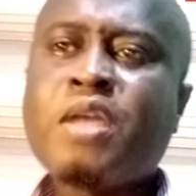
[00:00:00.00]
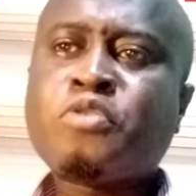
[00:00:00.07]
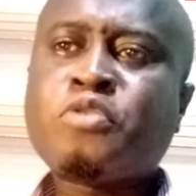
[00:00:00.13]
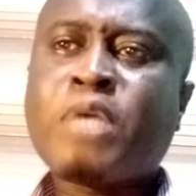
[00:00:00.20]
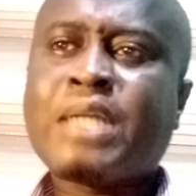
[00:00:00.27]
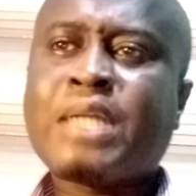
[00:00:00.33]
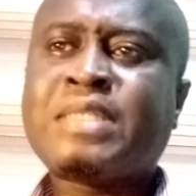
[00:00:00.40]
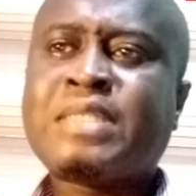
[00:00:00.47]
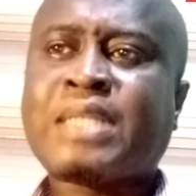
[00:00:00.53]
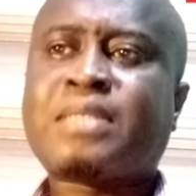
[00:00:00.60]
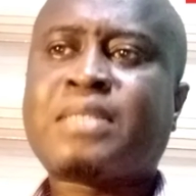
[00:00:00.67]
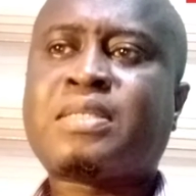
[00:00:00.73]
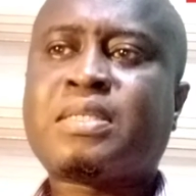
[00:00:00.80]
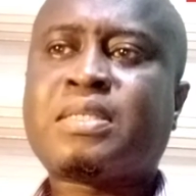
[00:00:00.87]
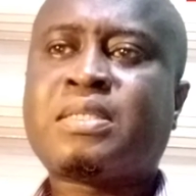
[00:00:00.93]
let's look at the
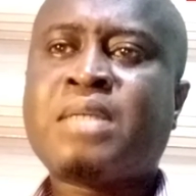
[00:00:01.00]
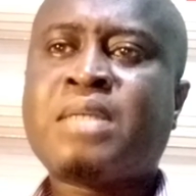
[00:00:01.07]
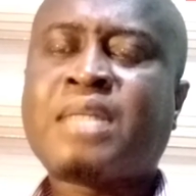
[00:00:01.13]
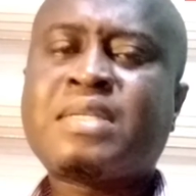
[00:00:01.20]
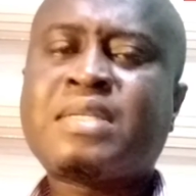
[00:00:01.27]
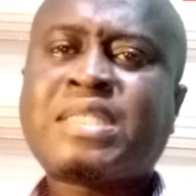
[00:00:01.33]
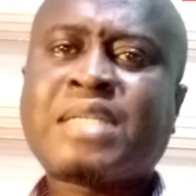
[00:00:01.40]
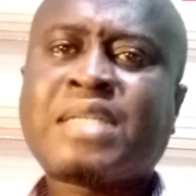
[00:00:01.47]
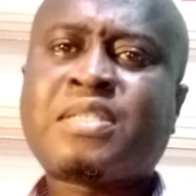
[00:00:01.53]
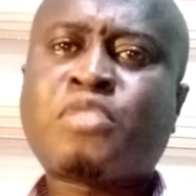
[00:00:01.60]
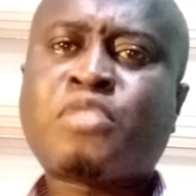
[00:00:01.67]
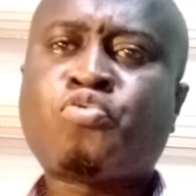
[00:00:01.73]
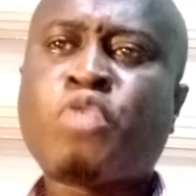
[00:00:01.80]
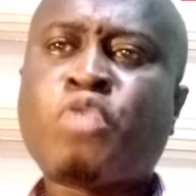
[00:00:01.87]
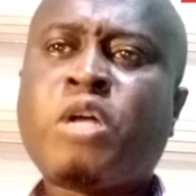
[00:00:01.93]
statistics. I think the
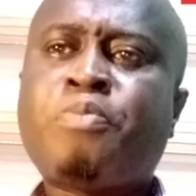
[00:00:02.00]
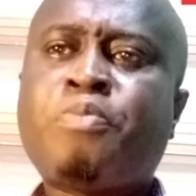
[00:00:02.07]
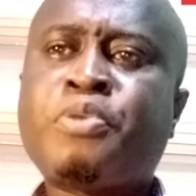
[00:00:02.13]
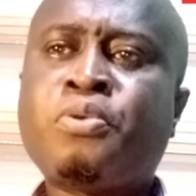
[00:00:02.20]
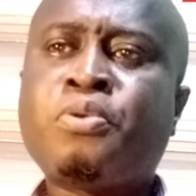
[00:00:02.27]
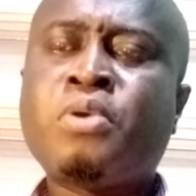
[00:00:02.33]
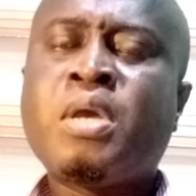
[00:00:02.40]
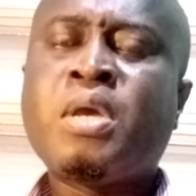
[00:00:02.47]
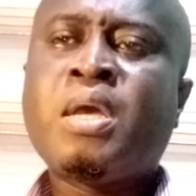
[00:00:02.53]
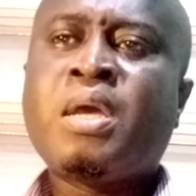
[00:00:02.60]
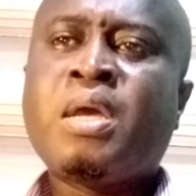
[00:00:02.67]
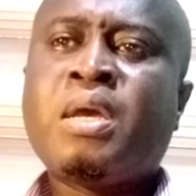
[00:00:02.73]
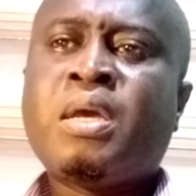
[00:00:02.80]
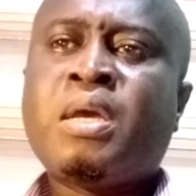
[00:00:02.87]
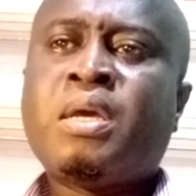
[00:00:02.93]
statistics will help you
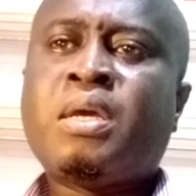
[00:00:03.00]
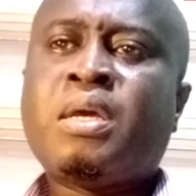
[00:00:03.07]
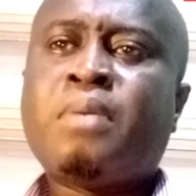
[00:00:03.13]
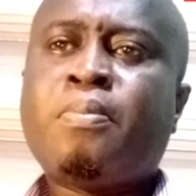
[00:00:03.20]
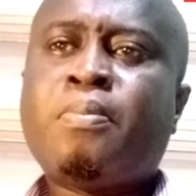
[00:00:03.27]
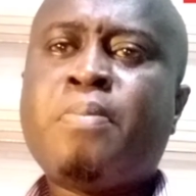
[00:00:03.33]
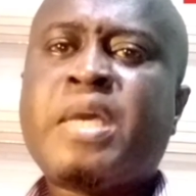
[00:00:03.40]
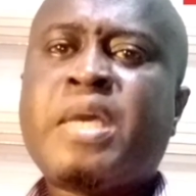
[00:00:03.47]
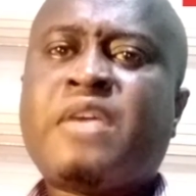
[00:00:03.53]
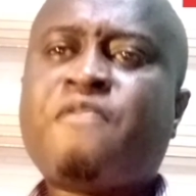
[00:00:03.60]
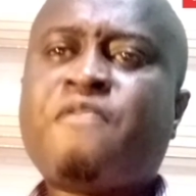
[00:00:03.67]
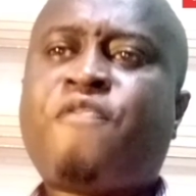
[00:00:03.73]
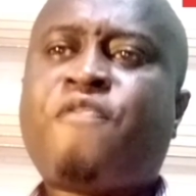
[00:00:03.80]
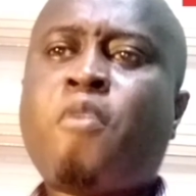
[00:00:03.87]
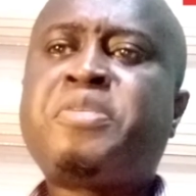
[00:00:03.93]
make
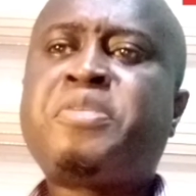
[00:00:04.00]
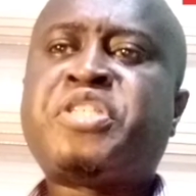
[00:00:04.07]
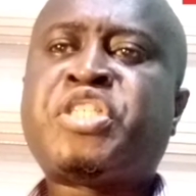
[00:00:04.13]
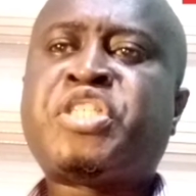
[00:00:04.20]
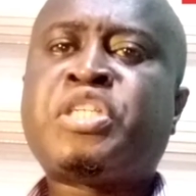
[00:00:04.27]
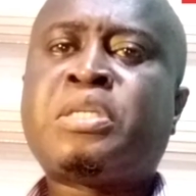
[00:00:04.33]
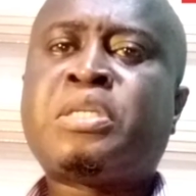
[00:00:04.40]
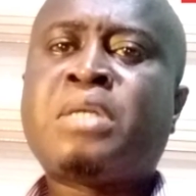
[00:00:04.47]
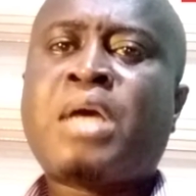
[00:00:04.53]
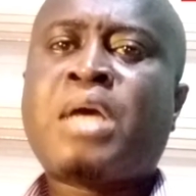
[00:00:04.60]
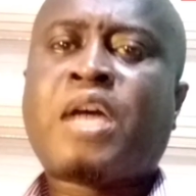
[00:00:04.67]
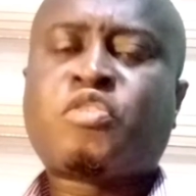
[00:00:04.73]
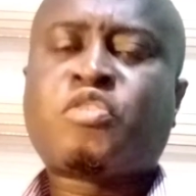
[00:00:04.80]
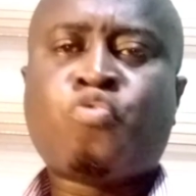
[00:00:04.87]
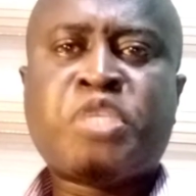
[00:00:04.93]
informed decision
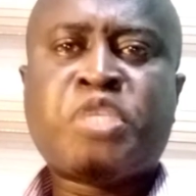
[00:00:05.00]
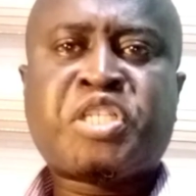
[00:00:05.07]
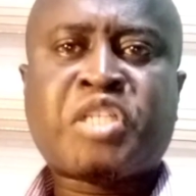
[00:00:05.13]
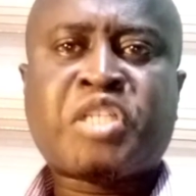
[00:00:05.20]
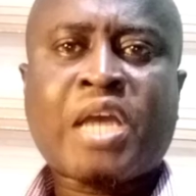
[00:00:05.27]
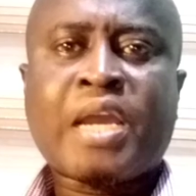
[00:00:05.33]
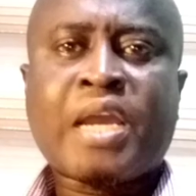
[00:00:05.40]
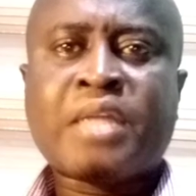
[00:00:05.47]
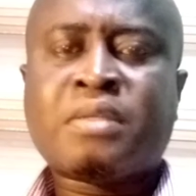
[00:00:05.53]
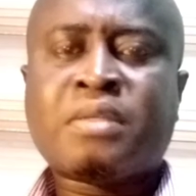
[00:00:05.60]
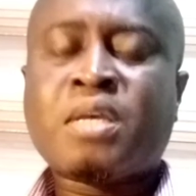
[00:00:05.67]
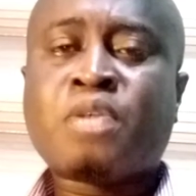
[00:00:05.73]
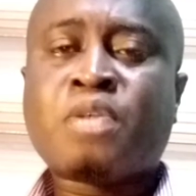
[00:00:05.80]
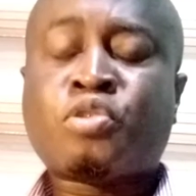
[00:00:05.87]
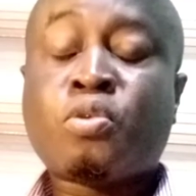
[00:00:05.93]
as to
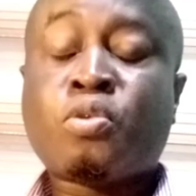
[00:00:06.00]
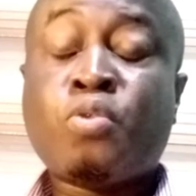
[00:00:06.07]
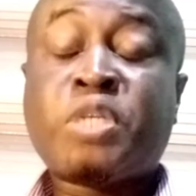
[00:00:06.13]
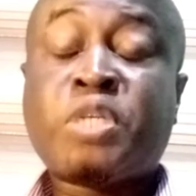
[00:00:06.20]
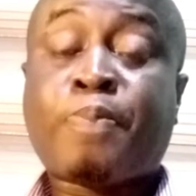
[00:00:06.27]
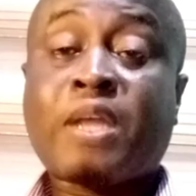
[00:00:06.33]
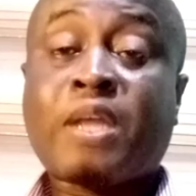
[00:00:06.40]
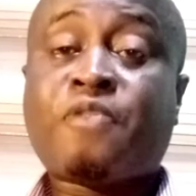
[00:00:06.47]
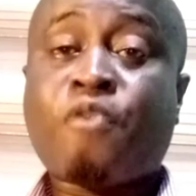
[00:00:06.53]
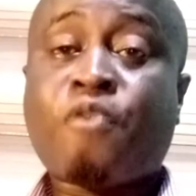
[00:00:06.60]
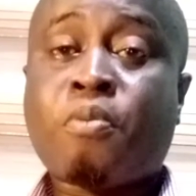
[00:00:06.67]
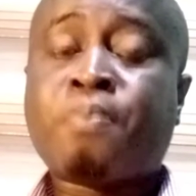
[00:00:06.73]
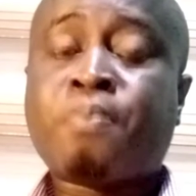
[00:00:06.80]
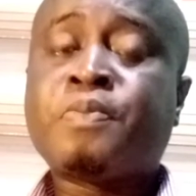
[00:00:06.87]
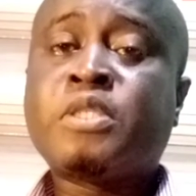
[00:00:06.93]
which
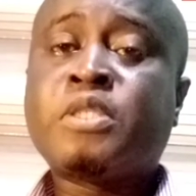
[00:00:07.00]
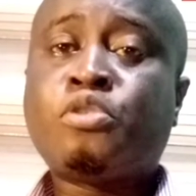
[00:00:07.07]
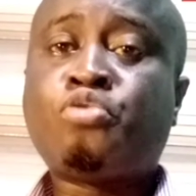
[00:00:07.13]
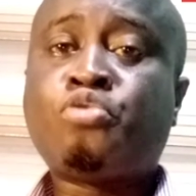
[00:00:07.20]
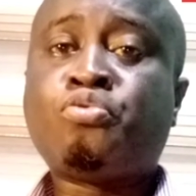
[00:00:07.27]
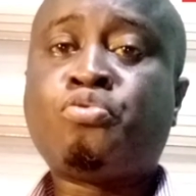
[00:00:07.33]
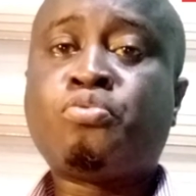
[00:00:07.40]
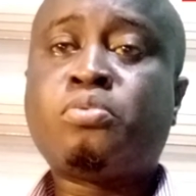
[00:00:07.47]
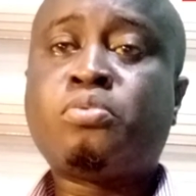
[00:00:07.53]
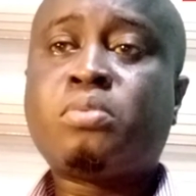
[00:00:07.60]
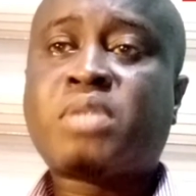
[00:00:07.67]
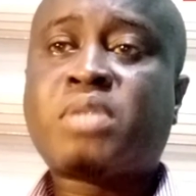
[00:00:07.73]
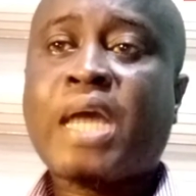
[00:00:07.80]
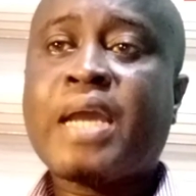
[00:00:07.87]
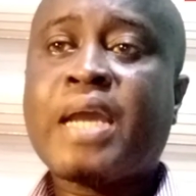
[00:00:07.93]
platform to
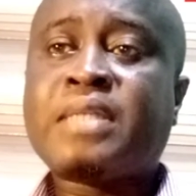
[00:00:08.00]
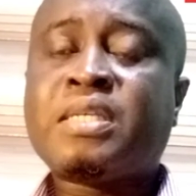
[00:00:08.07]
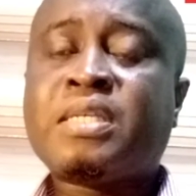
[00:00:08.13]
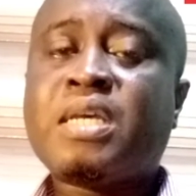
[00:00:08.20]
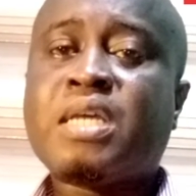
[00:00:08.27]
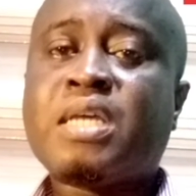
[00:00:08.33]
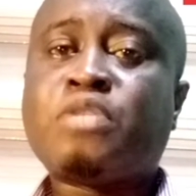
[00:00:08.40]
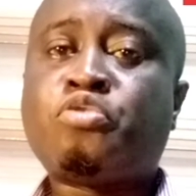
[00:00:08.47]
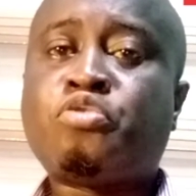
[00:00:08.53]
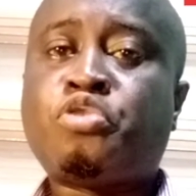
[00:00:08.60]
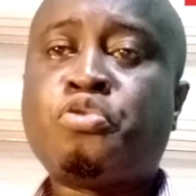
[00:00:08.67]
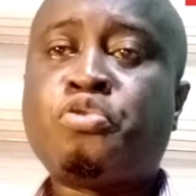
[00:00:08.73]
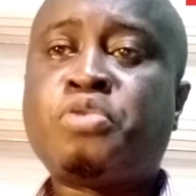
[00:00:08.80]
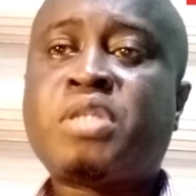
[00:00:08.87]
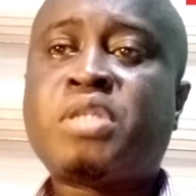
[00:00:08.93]
target and to
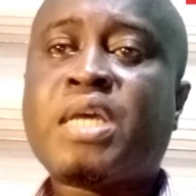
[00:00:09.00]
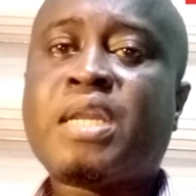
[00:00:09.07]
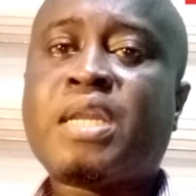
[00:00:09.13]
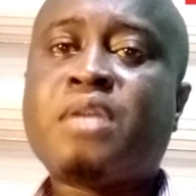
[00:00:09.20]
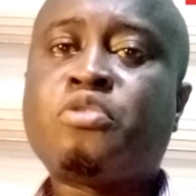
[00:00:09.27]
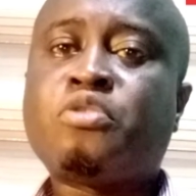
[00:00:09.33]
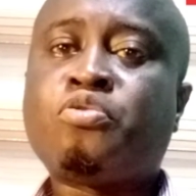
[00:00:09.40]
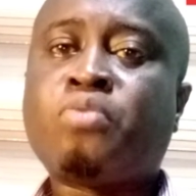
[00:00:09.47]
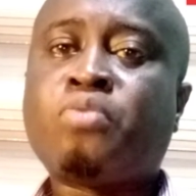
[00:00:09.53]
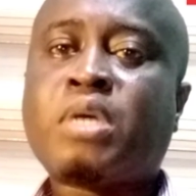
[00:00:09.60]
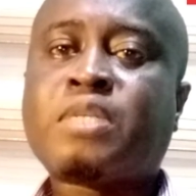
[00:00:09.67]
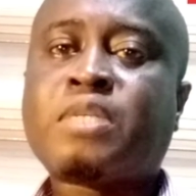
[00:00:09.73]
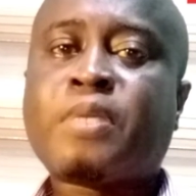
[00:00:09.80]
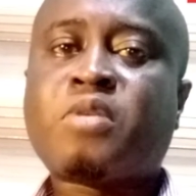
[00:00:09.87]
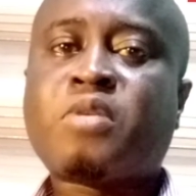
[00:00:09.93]
choose, and then to,
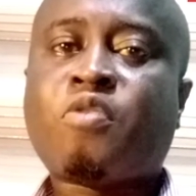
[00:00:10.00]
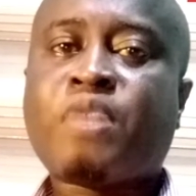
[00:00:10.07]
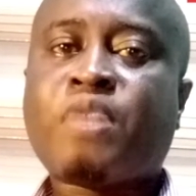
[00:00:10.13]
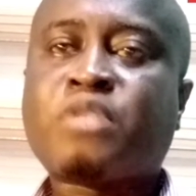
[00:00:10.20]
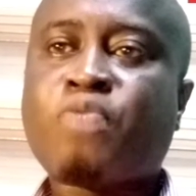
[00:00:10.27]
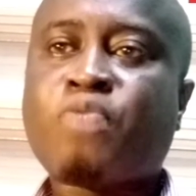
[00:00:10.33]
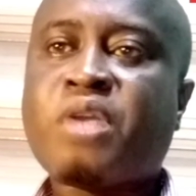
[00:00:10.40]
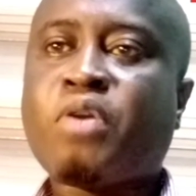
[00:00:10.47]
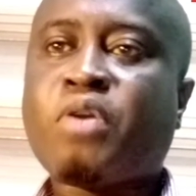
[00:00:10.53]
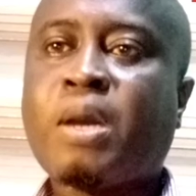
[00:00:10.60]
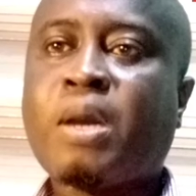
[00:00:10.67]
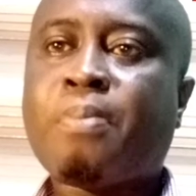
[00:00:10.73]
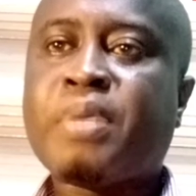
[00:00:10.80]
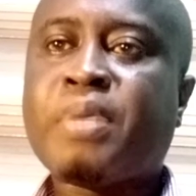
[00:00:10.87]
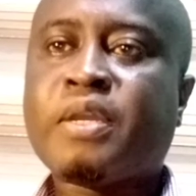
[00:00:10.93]
as a matter of fact, run your
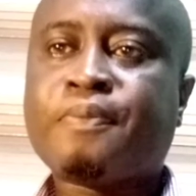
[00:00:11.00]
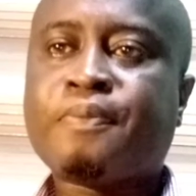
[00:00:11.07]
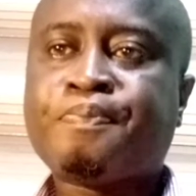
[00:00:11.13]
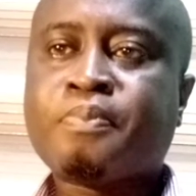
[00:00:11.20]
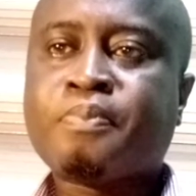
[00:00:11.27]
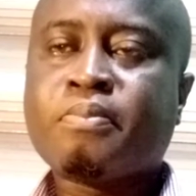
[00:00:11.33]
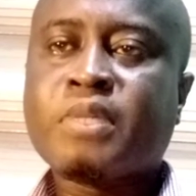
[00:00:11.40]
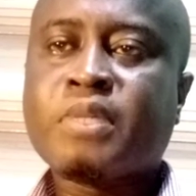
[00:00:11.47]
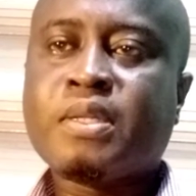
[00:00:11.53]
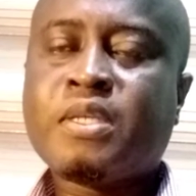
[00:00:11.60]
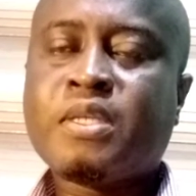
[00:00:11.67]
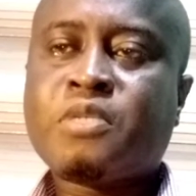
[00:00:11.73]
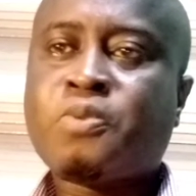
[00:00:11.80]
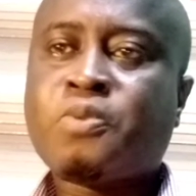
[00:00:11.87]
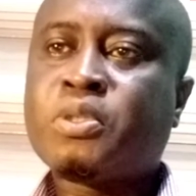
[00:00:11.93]
campaign.
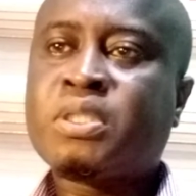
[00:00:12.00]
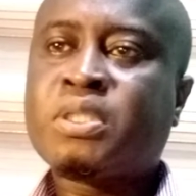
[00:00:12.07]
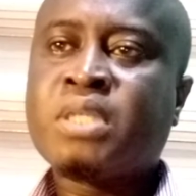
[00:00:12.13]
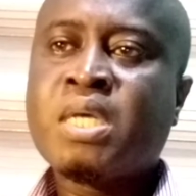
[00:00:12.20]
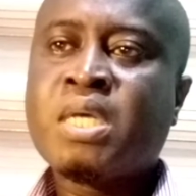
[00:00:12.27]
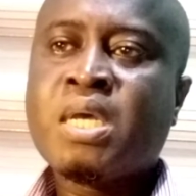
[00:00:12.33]
This was